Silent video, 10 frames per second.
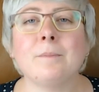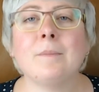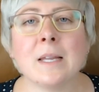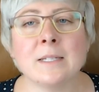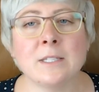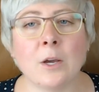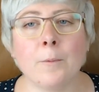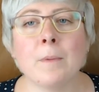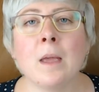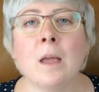So
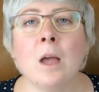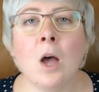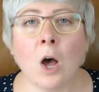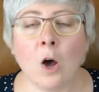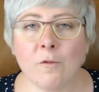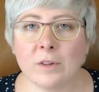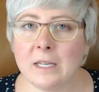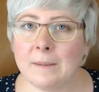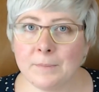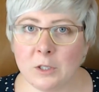
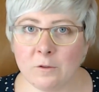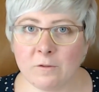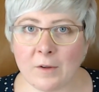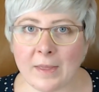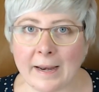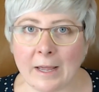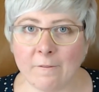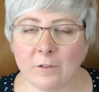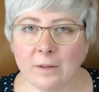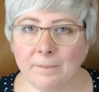hopefully you found that
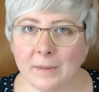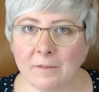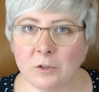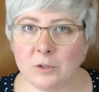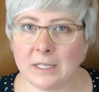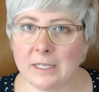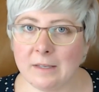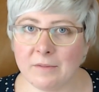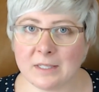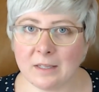helpful. If you did,
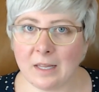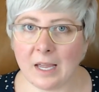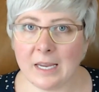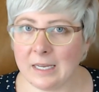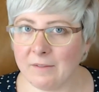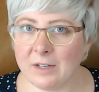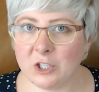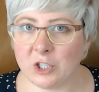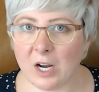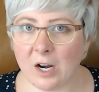give this a like, give it a
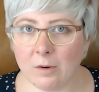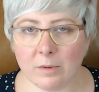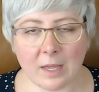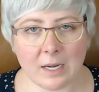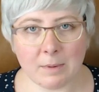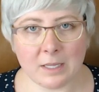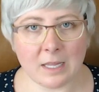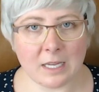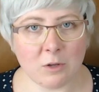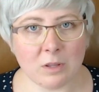share with anybody
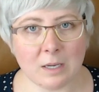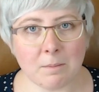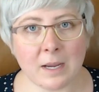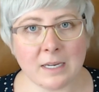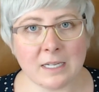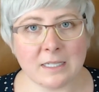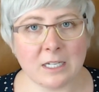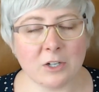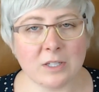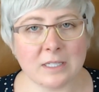that you think might need to
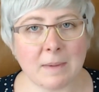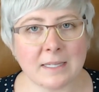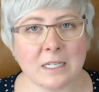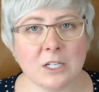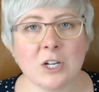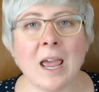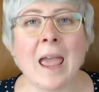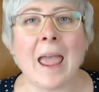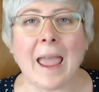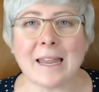hear this message,
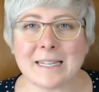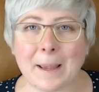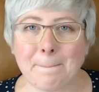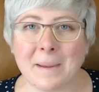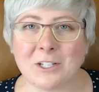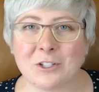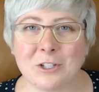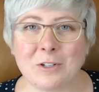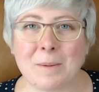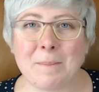and make sure
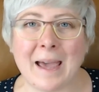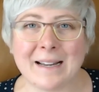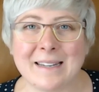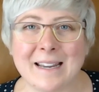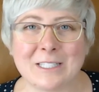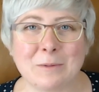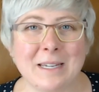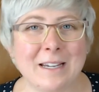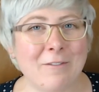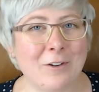you come back next
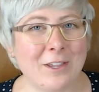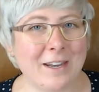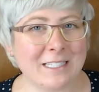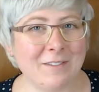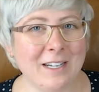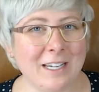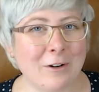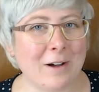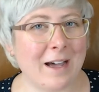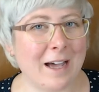week for the next video.
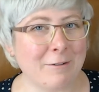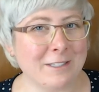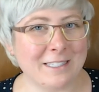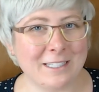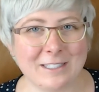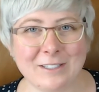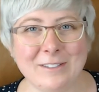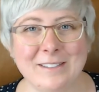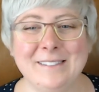I will see you soon.